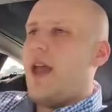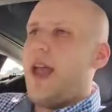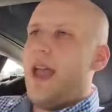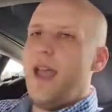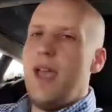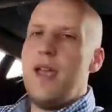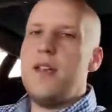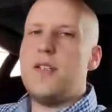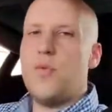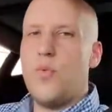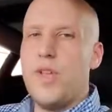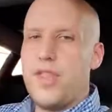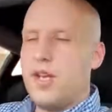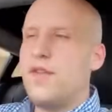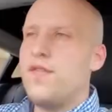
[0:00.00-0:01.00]
and
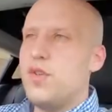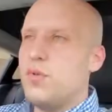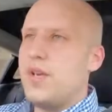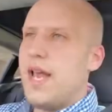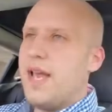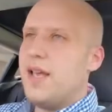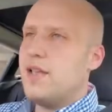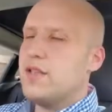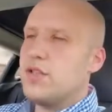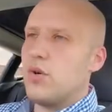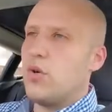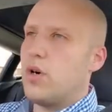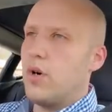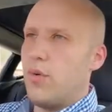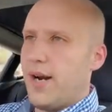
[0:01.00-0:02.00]
within a few days
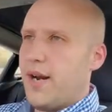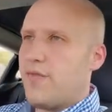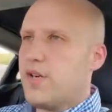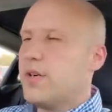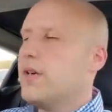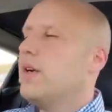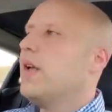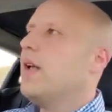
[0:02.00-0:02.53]
or whatever,